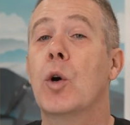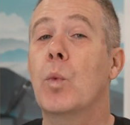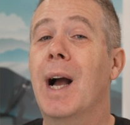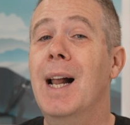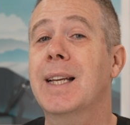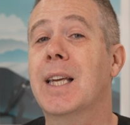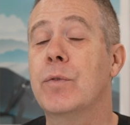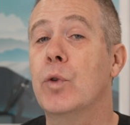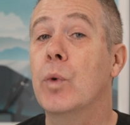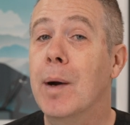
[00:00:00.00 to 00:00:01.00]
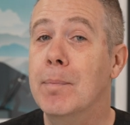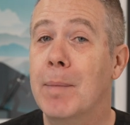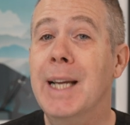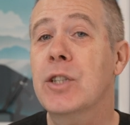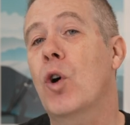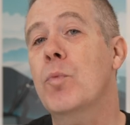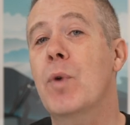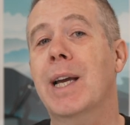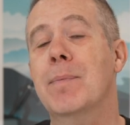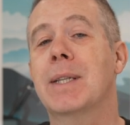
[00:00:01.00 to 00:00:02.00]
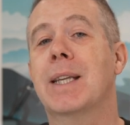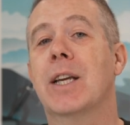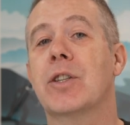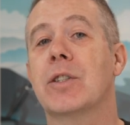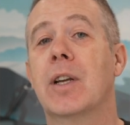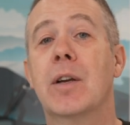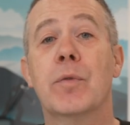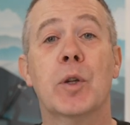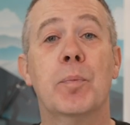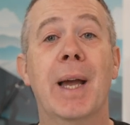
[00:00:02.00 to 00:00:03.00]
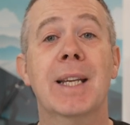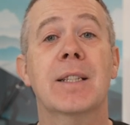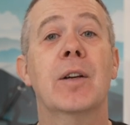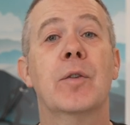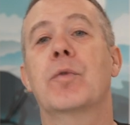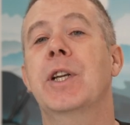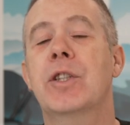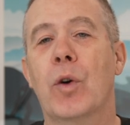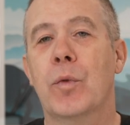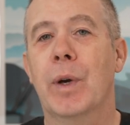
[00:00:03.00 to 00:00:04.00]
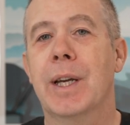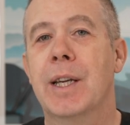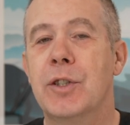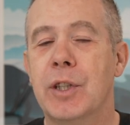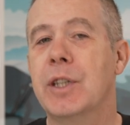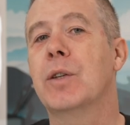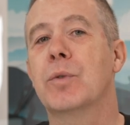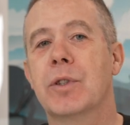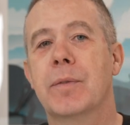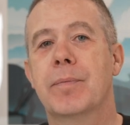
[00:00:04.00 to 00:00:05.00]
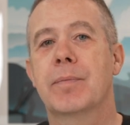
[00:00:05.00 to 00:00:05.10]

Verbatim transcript: where I'll give you my top recommendations for the best free software to use.